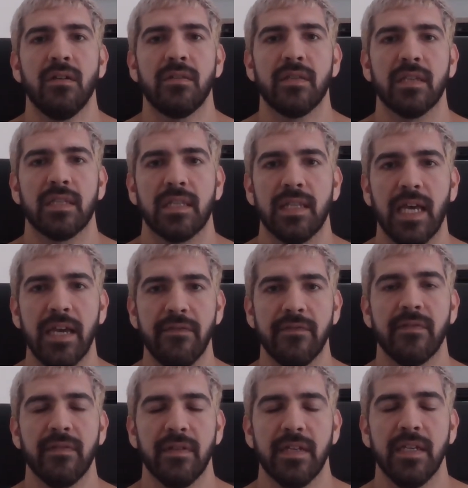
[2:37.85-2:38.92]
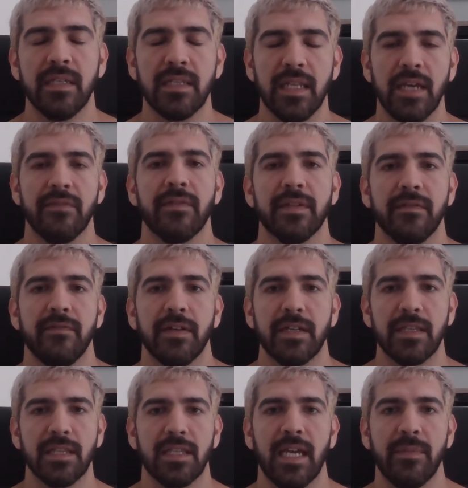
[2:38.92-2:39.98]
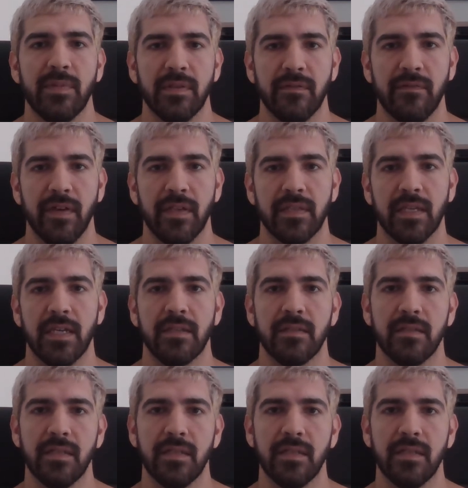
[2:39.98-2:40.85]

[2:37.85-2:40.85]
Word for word: does life is life gonna fucking slap you in the face and